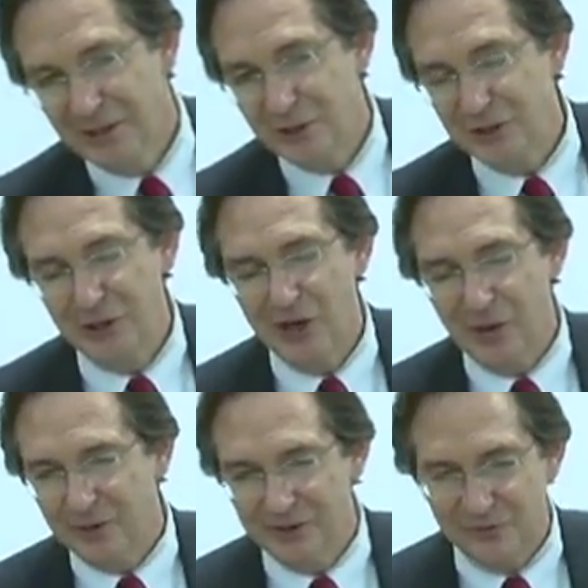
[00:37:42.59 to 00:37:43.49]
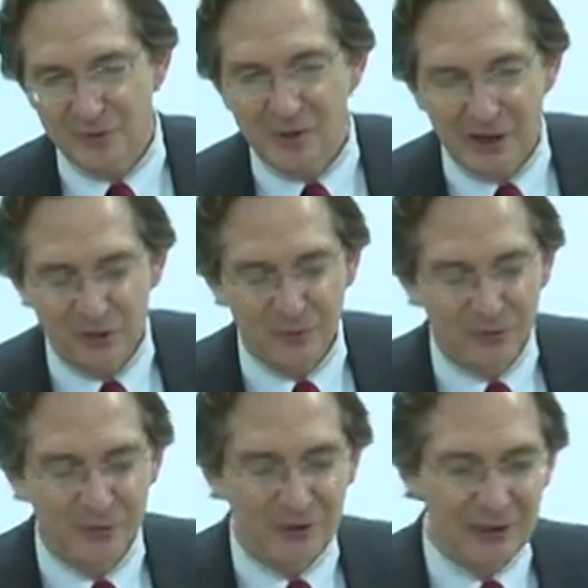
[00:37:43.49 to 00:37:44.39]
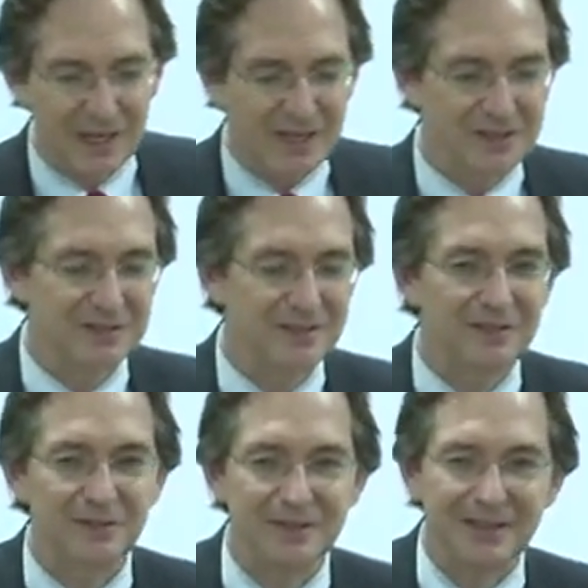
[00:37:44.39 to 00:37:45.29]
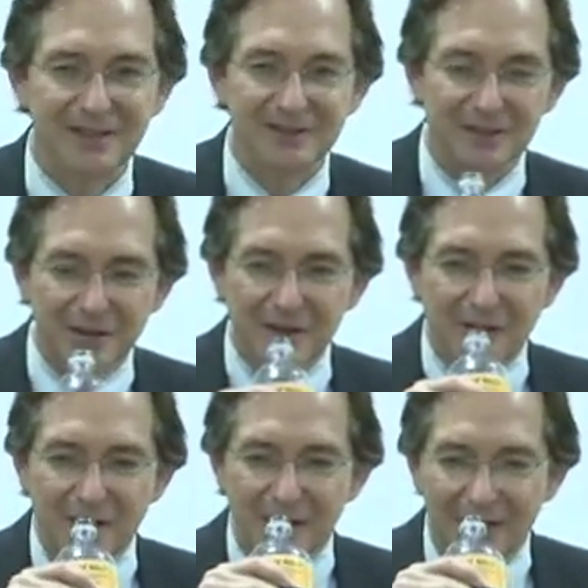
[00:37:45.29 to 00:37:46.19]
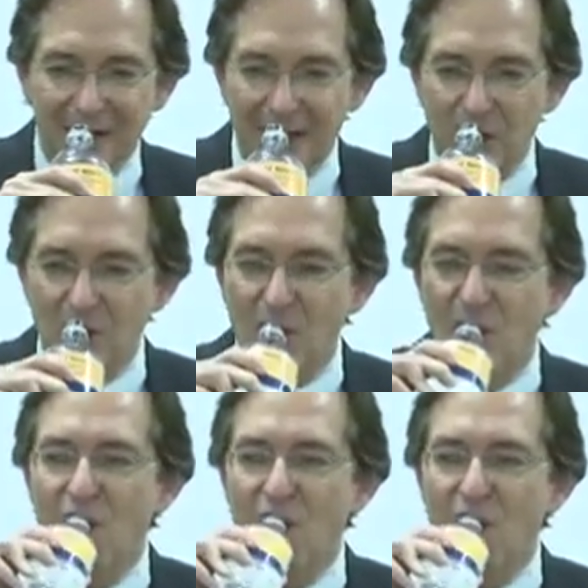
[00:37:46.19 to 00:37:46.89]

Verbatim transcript: you should know what this remarkable communication signal does uh,